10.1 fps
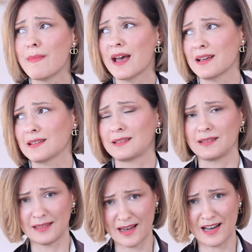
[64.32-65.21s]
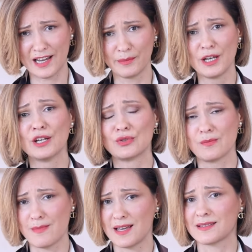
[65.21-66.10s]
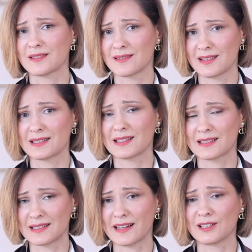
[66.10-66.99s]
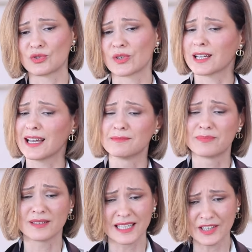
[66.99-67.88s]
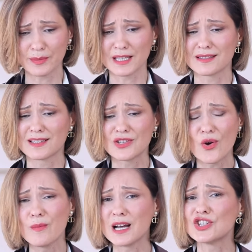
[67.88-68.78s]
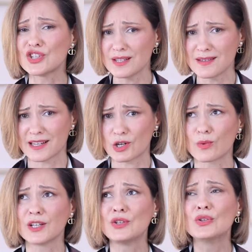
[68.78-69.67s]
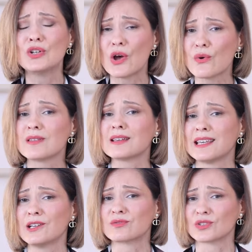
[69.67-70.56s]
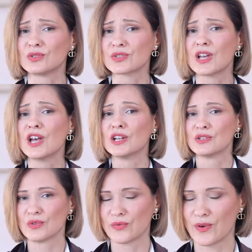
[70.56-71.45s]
best time to master this style trick. And believe me, it's so much easier when you know the key rules to